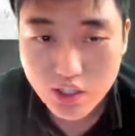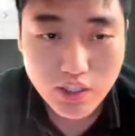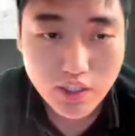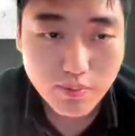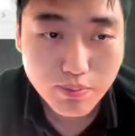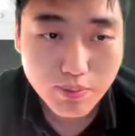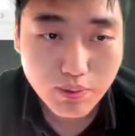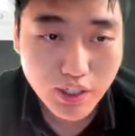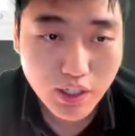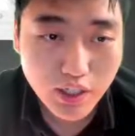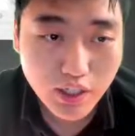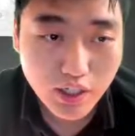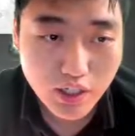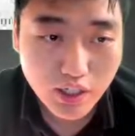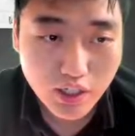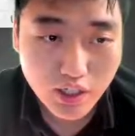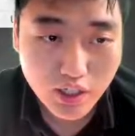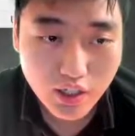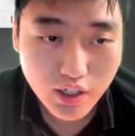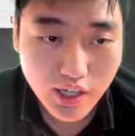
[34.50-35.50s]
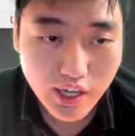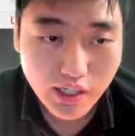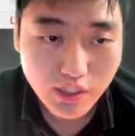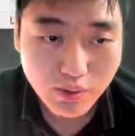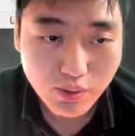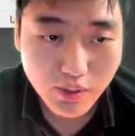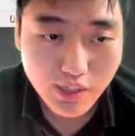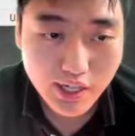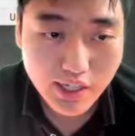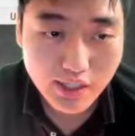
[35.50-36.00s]
in play here is
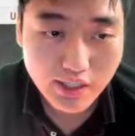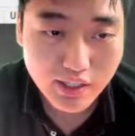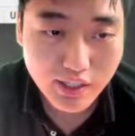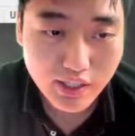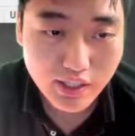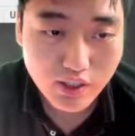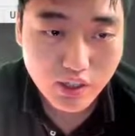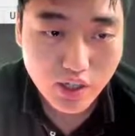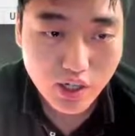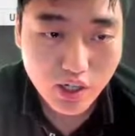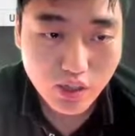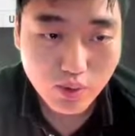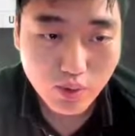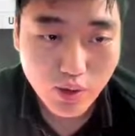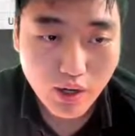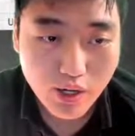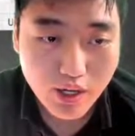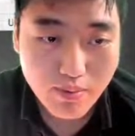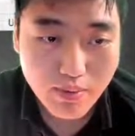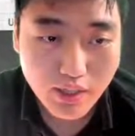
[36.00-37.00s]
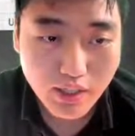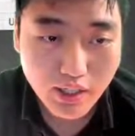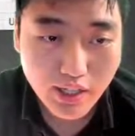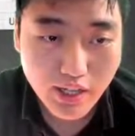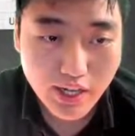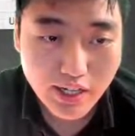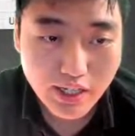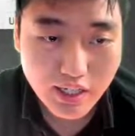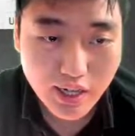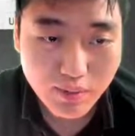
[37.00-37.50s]
when I did 20
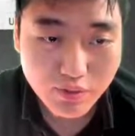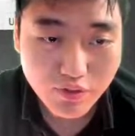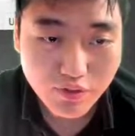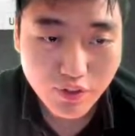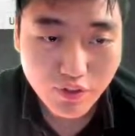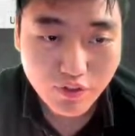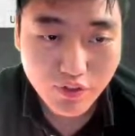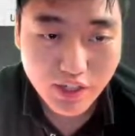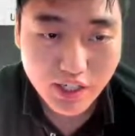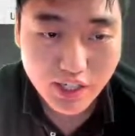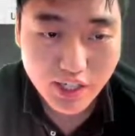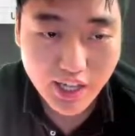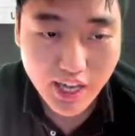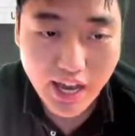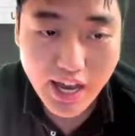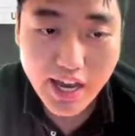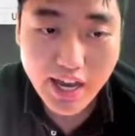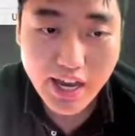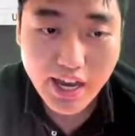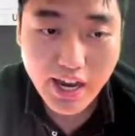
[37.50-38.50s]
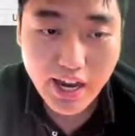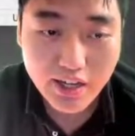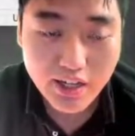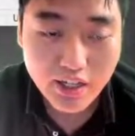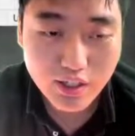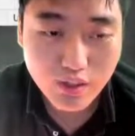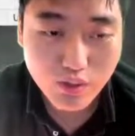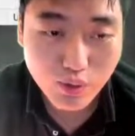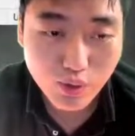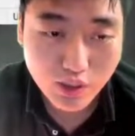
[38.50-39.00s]
million times 15k, I
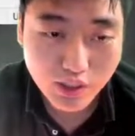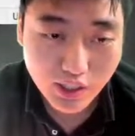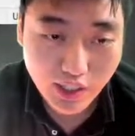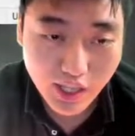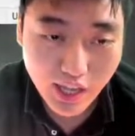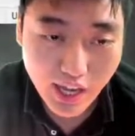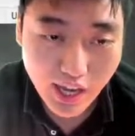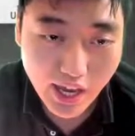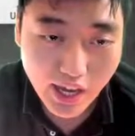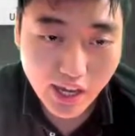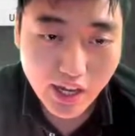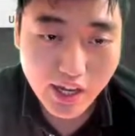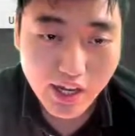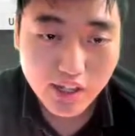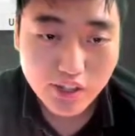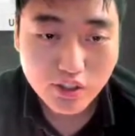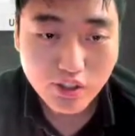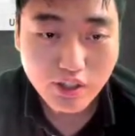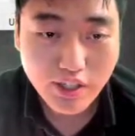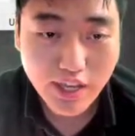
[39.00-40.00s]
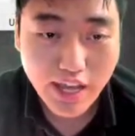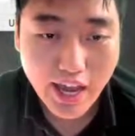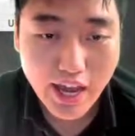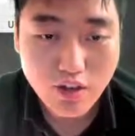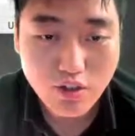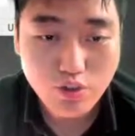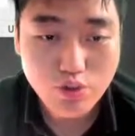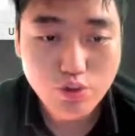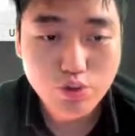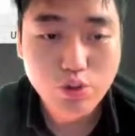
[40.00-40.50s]
ignored the k. So the
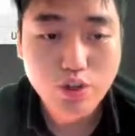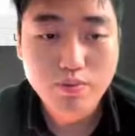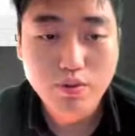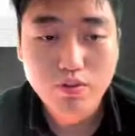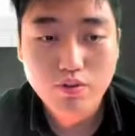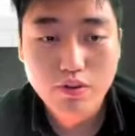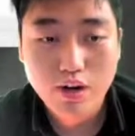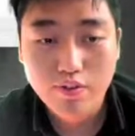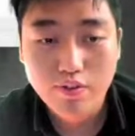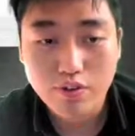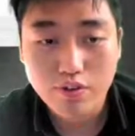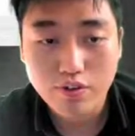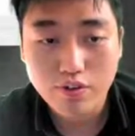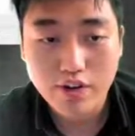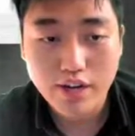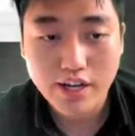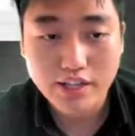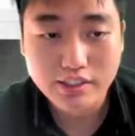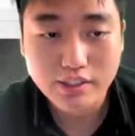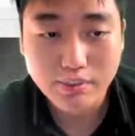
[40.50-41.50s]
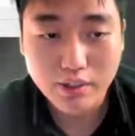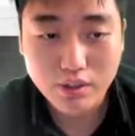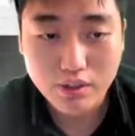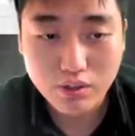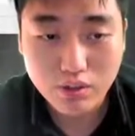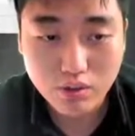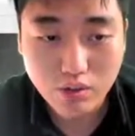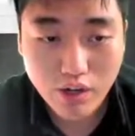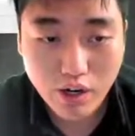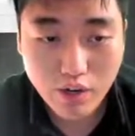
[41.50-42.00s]
annual treatment revenue is
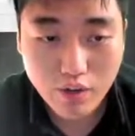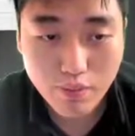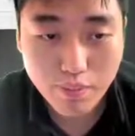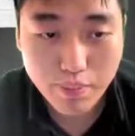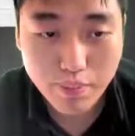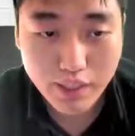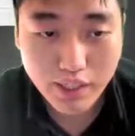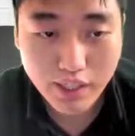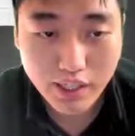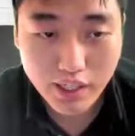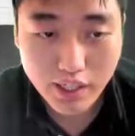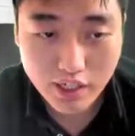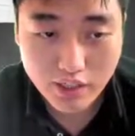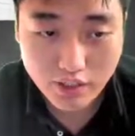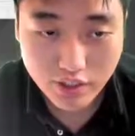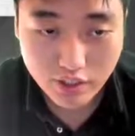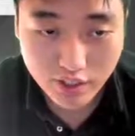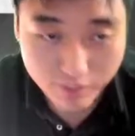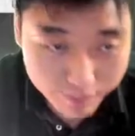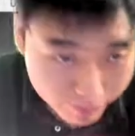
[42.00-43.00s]
about 300 billion, actually.